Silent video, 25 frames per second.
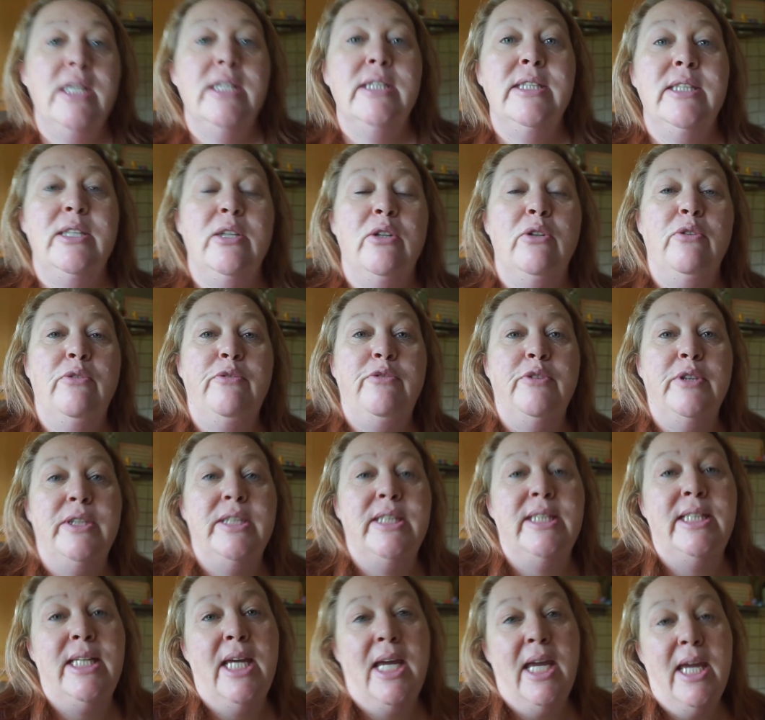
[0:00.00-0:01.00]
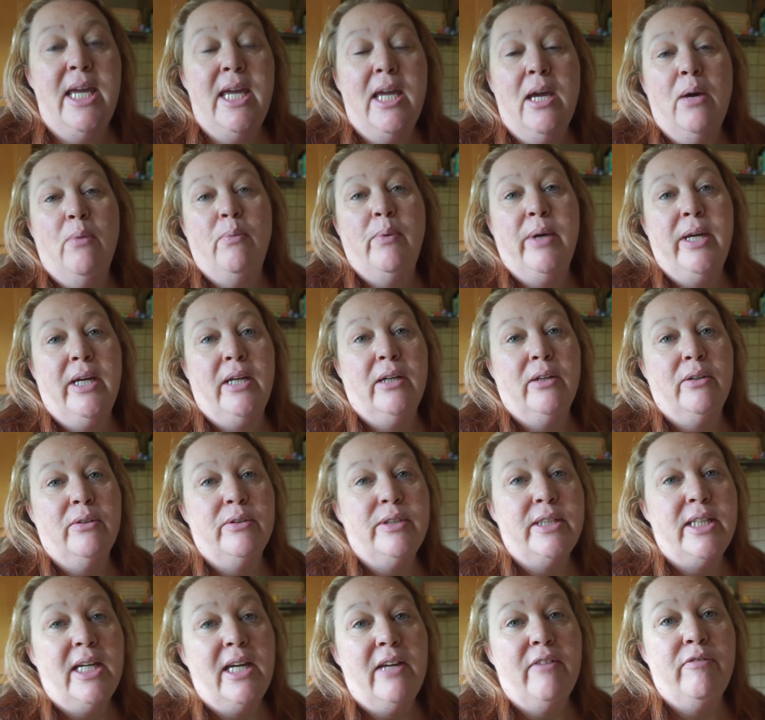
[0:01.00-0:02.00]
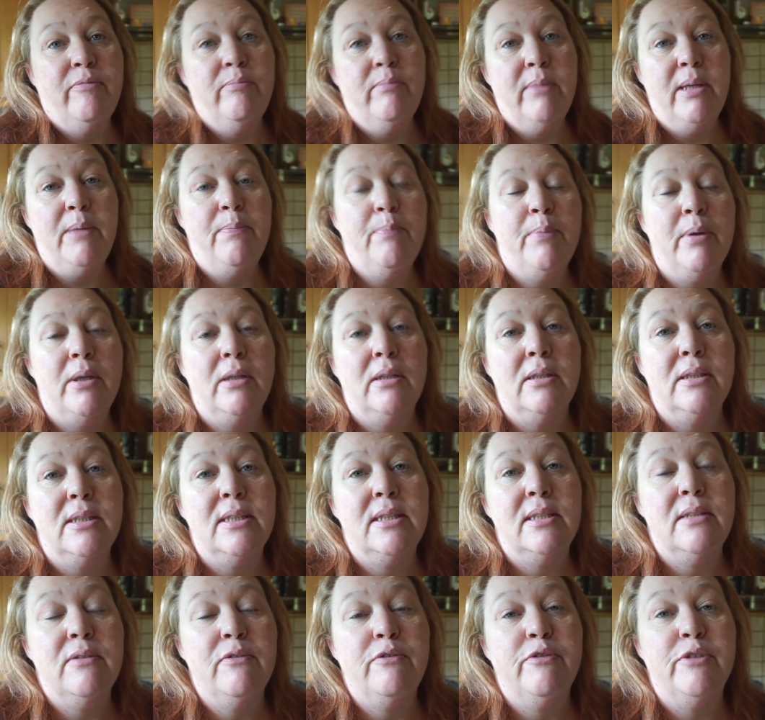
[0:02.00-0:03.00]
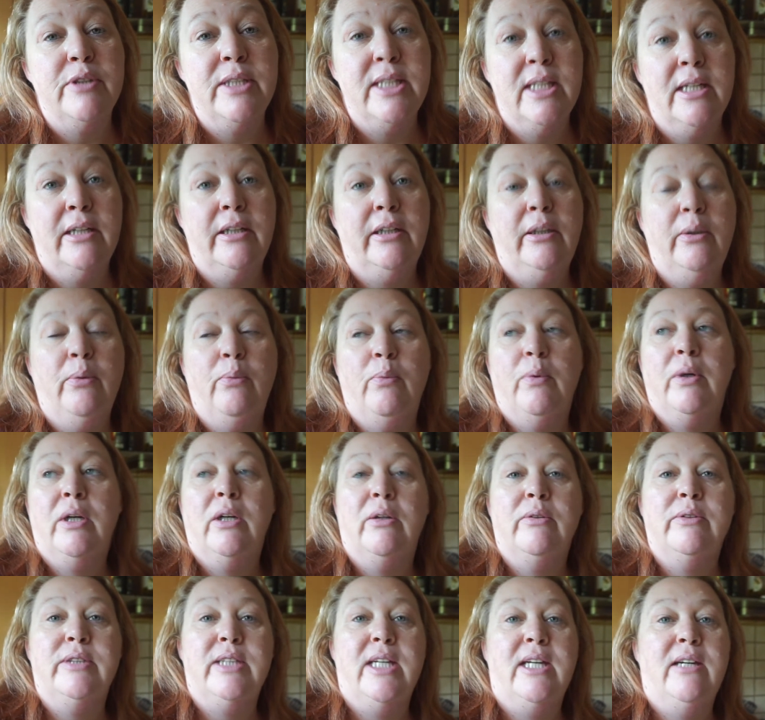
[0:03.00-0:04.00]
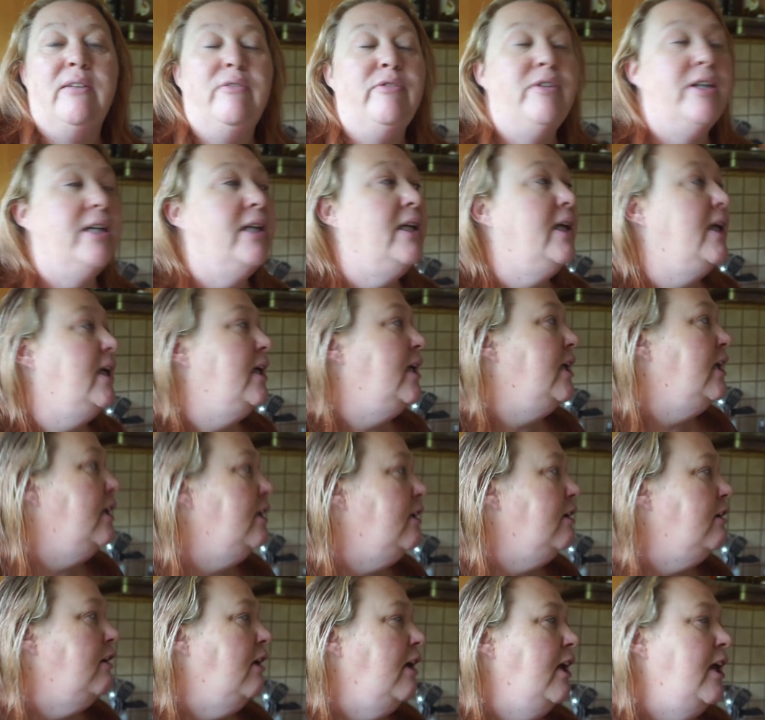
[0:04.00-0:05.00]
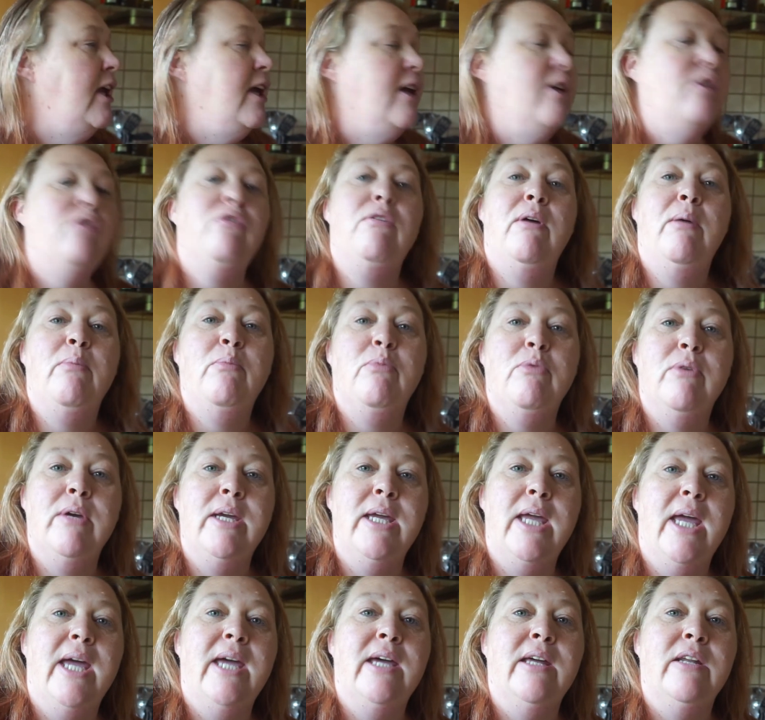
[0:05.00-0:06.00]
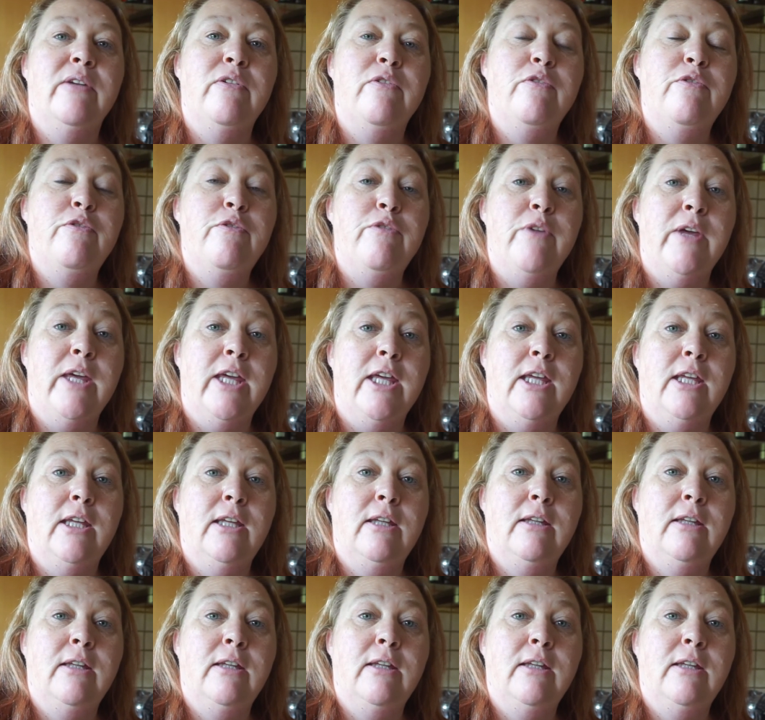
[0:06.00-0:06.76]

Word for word: So for today, we are going to have meatballs for dinner. We're going to have that in a cranberry and fig